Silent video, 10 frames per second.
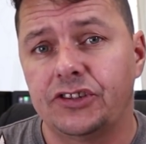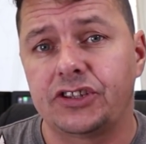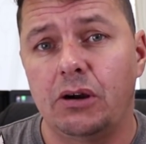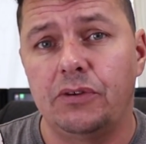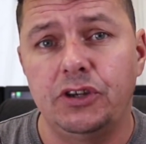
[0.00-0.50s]

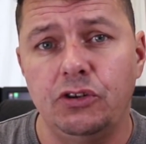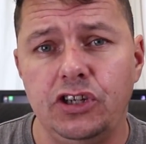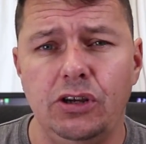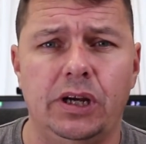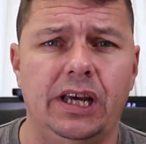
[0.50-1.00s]
So if you're
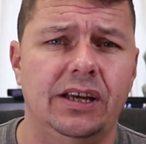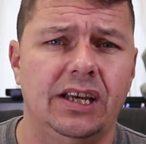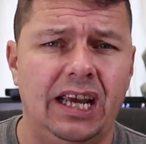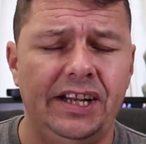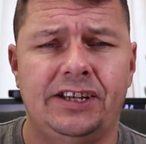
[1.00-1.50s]
new
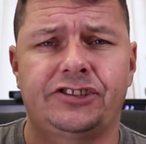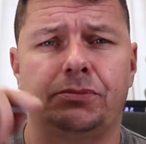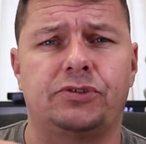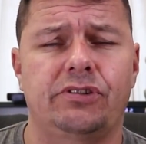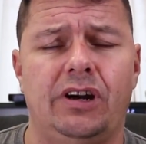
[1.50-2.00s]
here, hit that
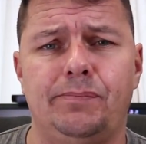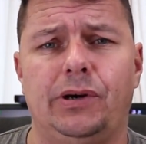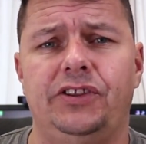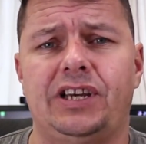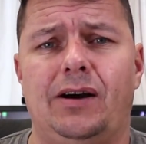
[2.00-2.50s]
subscribe
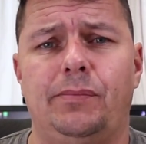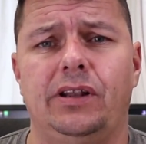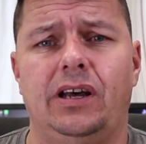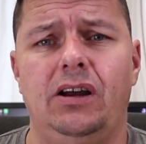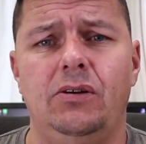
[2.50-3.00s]
button down
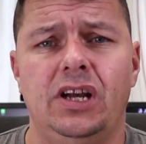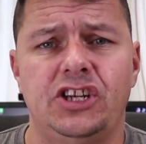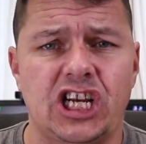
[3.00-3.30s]
below.